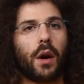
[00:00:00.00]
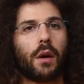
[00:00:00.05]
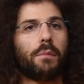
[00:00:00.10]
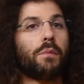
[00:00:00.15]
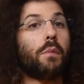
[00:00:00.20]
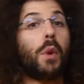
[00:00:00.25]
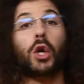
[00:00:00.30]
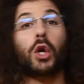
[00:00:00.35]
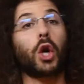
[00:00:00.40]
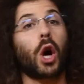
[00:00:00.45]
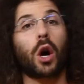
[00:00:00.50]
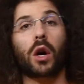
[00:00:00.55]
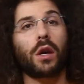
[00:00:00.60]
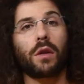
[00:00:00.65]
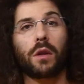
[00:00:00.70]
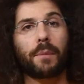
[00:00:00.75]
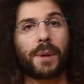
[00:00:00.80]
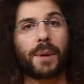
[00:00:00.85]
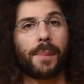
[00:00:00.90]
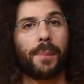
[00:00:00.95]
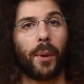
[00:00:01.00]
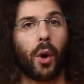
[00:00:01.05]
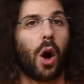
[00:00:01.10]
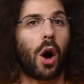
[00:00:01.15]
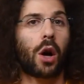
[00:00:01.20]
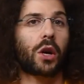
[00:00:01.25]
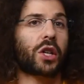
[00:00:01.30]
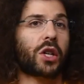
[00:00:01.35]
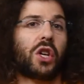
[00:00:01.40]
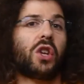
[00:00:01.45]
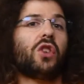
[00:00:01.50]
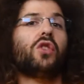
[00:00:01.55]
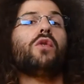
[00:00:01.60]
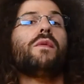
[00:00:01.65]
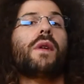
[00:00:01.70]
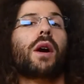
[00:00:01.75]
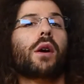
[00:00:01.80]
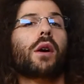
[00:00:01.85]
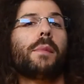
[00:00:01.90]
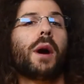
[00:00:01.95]
Majority of the people aren't going to do
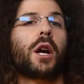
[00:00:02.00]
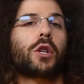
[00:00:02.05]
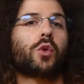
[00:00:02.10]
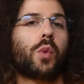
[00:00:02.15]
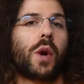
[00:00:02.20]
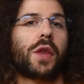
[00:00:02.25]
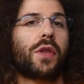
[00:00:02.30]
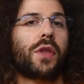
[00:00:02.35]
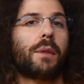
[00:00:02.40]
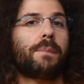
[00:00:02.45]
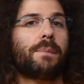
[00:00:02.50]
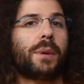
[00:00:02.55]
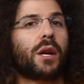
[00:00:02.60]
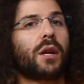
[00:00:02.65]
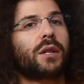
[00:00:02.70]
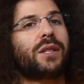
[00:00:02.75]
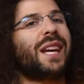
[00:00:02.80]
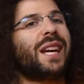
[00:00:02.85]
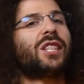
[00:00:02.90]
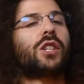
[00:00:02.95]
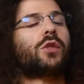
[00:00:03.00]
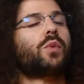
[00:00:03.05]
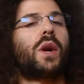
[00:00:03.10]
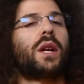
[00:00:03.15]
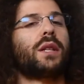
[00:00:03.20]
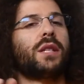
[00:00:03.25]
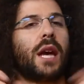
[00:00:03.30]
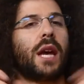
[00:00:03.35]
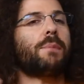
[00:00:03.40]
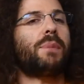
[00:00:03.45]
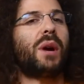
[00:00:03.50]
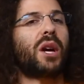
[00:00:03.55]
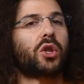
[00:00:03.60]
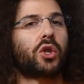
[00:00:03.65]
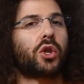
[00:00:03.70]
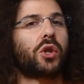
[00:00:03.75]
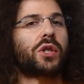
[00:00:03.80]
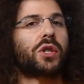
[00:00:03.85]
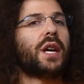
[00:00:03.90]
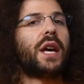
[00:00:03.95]
very much with it because they just want to take
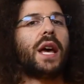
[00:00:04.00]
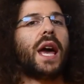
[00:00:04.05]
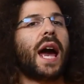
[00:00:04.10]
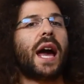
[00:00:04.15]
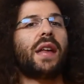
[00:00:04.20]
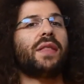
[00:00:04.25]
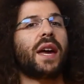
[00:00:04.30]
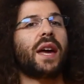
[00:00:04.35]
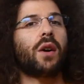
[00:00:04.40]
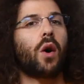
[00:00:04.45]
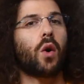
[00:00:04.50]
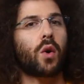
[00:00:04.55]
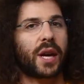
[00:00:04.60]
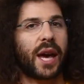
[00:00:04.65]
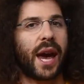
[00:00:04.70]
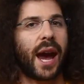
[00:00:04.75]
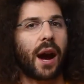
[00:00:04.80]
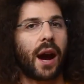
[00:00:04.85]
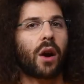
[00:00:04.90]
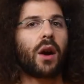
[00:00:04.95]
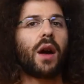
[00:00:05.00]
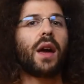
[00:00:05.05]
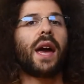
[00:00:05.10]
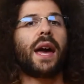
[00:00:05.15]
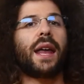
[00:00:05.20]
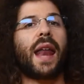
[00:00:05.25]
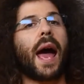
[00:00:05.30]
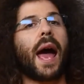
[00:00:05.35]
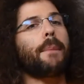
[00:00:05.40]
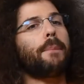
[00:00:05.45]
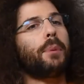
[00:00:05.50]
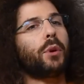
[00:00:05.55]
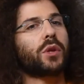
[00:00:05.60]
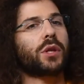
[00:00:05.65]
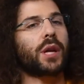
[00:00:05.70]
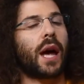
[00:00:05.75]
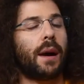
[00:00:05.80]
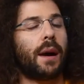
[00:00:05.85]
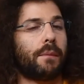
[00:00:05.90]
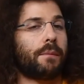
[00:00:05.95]
pictures and they don't care. And
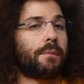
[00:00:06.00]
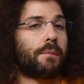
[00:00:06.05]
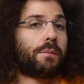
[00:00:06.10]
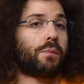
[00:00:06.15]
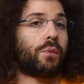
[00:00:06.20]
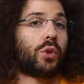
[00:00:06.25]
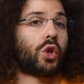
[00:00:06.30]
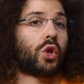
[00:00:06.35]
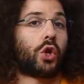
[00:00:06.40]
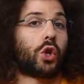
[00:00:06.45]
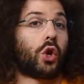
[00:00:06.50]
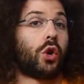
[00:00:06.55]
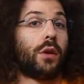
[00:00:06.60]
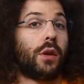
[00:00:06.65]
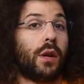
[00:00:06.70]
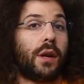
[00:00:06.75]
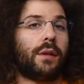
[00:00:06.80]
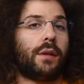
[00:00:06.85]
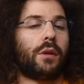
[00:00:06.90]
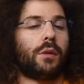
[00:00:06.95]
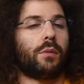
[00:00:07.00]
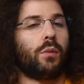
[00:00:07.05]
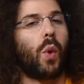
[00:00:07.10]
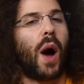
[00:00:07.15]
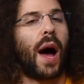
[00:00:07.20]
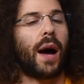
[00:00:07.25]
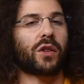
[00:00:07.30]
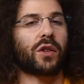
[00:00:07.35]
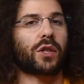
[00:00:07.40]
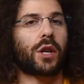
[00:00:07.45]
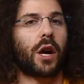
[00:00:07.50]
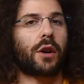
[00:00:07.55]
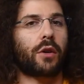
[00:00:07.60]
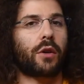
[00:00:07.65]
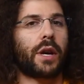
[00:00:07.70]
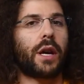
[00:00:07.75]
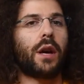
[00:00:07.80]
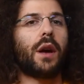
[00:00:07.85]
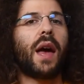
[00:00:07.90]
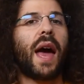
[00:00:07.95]
Apple's wow, stuttery.